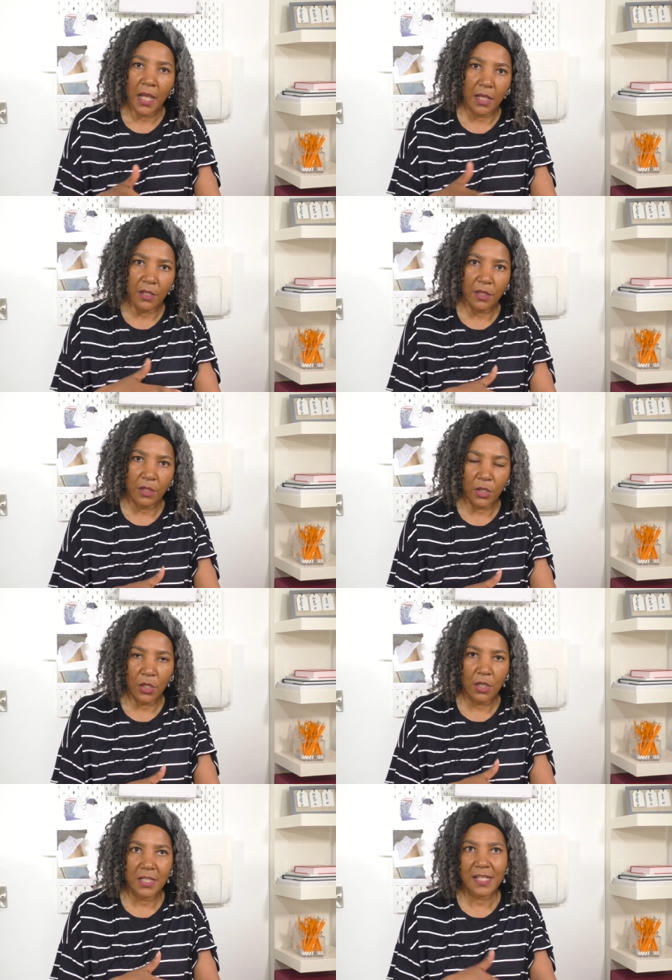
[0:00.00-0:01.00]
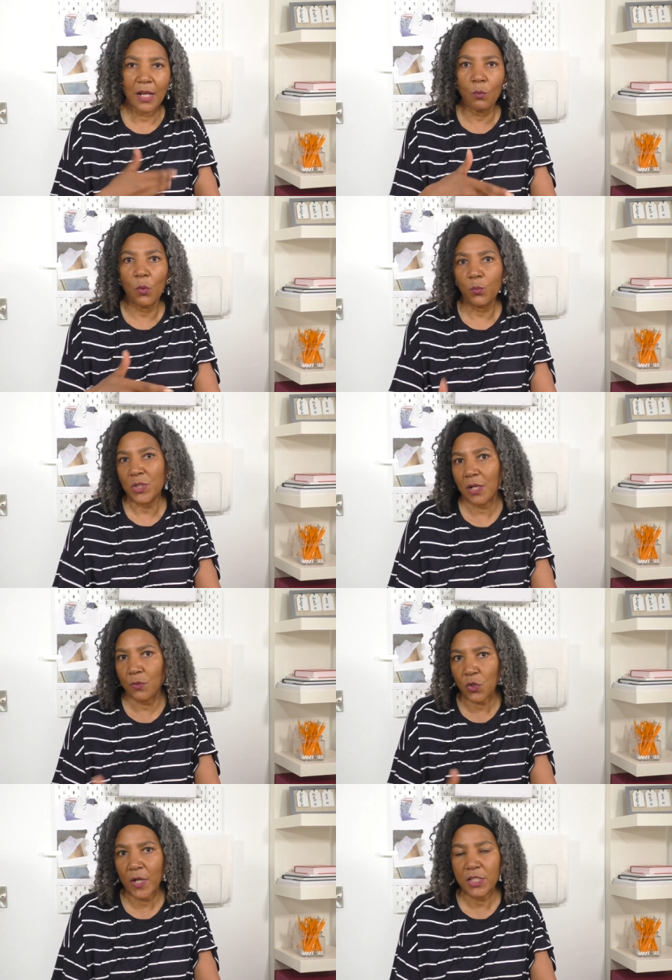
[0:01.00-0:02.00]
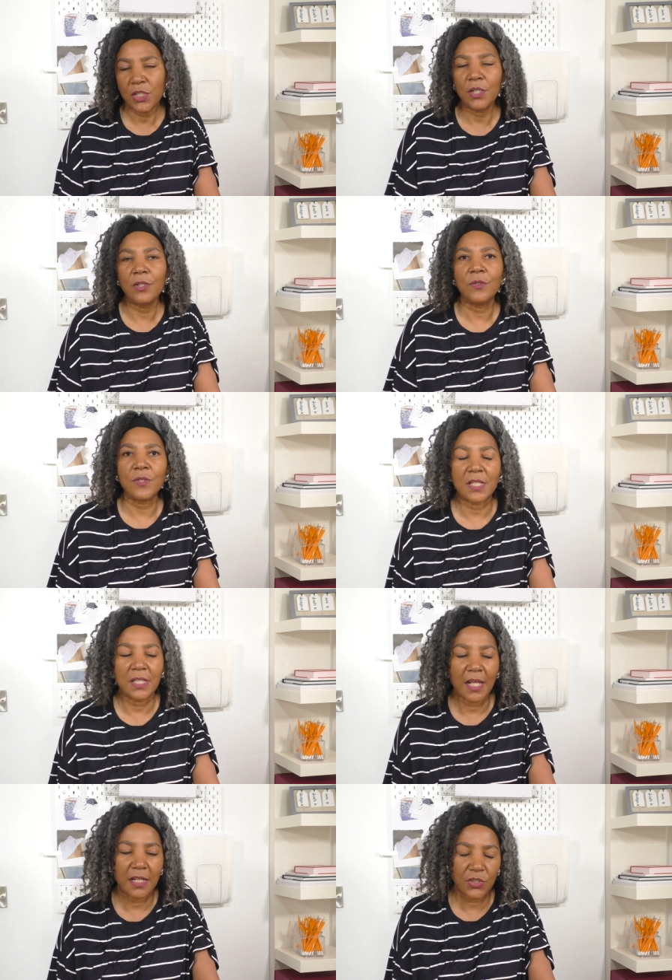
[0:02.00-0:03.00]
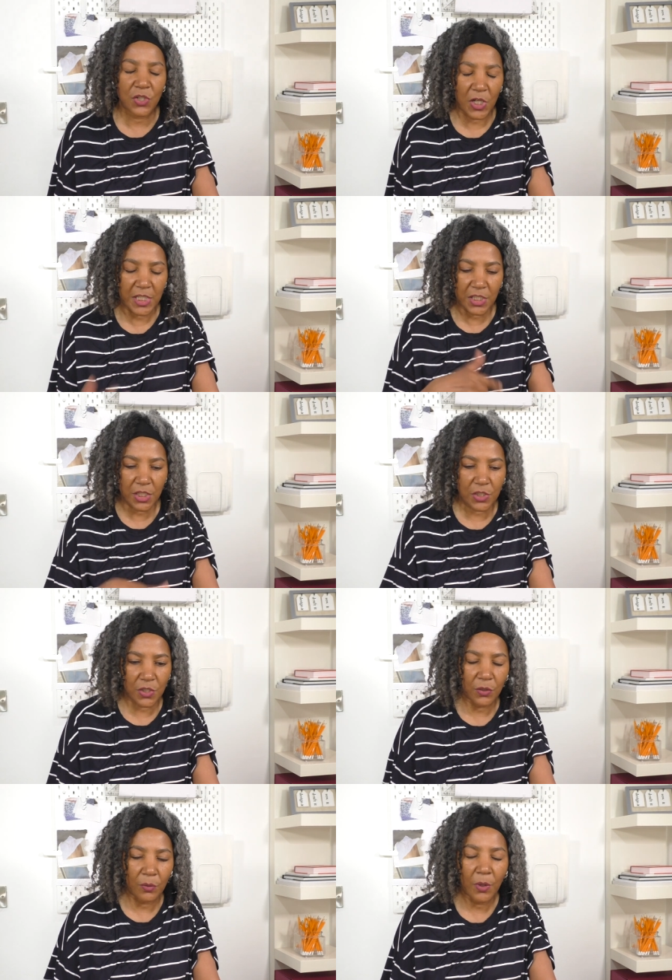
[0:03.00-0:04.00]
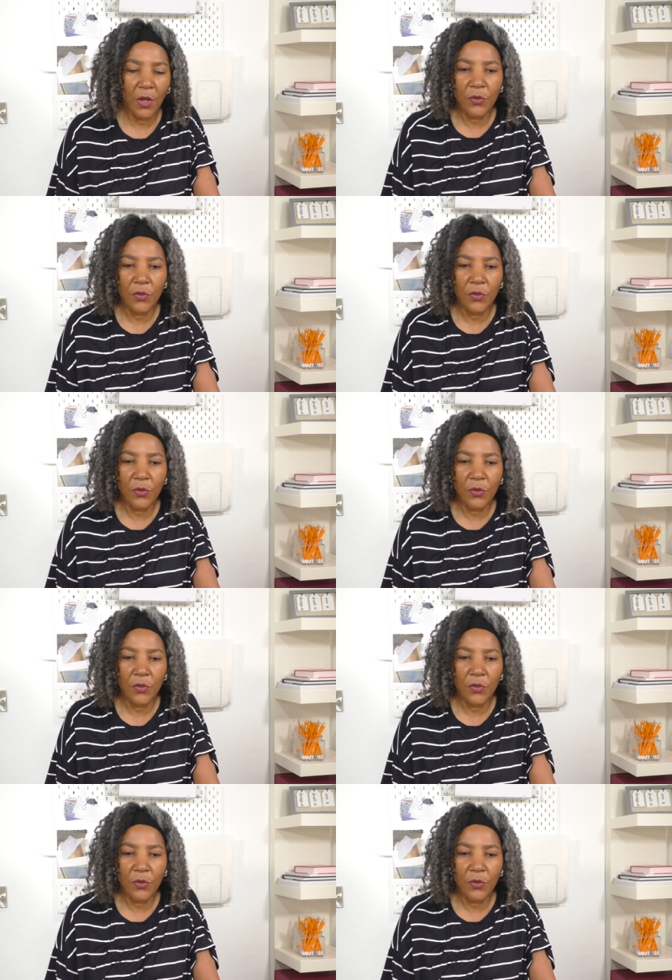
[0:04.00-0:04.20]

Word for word: in the second one which I was going to use and then I changed it to